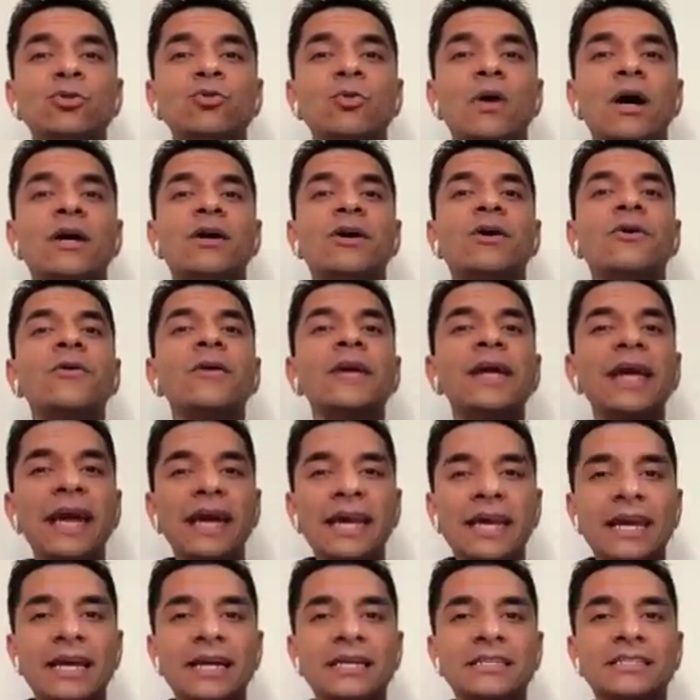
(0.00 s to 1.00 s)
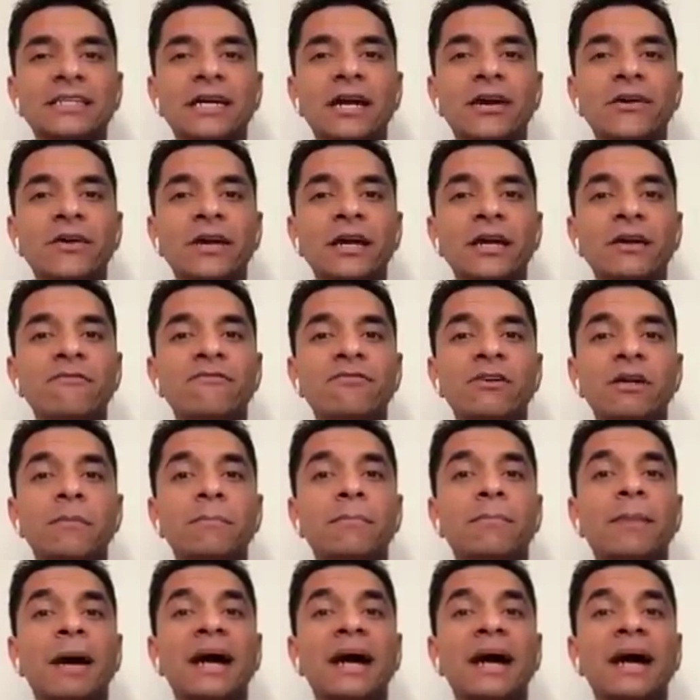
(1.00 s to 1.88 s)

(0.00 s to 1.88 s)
you are creating a terrain for the